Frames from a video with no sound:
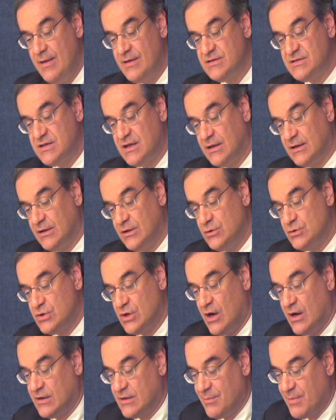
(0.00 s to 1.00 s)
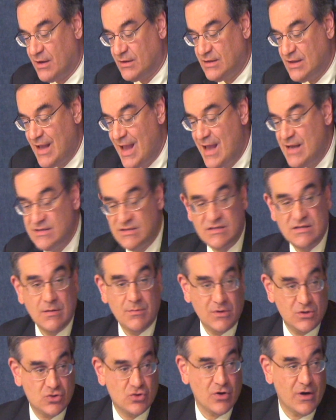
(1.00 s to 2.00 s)
Stanley, you talked about the
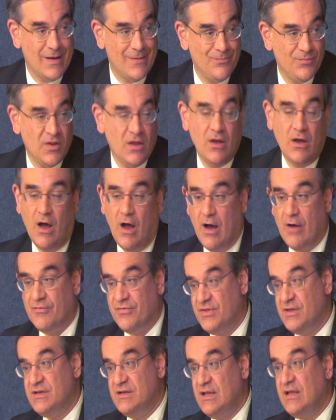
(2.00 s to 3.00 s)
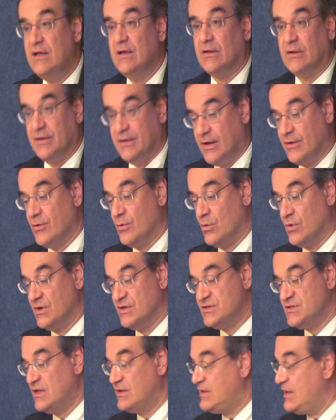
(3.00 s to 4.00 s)
asymmetry of the deal. In other
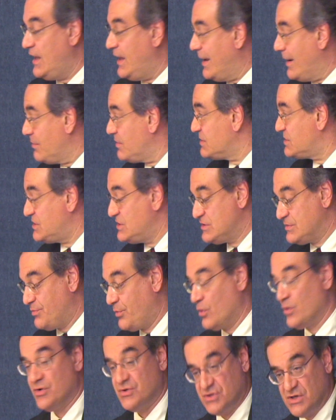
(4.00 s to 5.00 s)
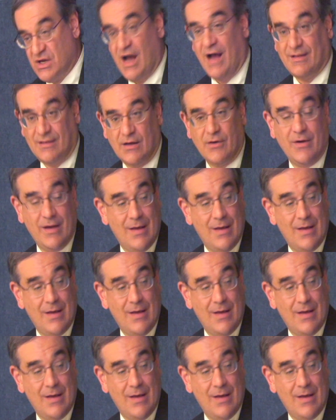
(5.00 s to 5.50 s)
words, that the amnesty supporters got their